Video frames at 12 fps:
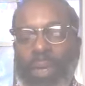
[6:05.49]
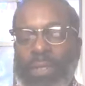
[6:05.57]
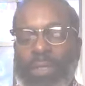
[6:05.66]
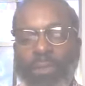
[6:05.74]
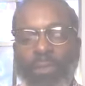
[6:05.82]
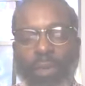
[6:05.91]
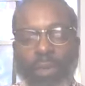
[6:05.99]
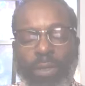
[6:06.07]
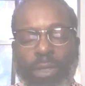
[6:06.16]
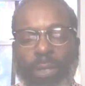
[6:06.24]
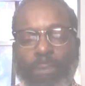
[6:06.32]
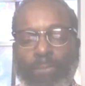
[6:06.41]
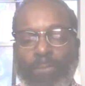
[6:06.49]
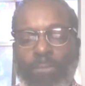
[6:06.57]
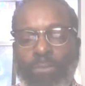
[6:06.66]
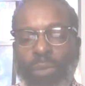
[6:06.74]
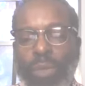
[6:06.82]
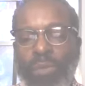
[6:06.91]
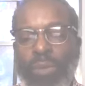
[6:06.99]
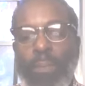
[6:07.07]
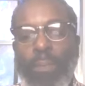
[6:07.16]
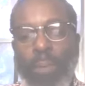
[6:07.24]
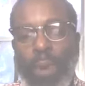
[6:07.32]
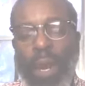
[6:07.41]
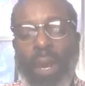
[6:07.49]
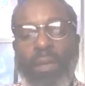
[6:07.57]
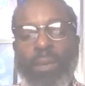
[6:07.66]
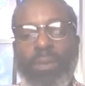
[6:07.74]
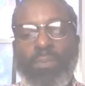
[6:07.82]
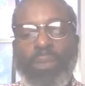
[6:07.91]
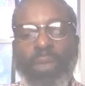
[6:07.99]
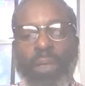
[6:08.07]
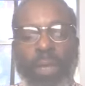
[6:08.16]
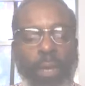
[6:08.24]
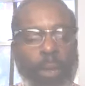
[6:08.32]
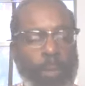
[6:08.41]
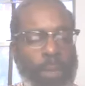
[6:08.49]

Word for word: I just feel uh, so proud to be uh,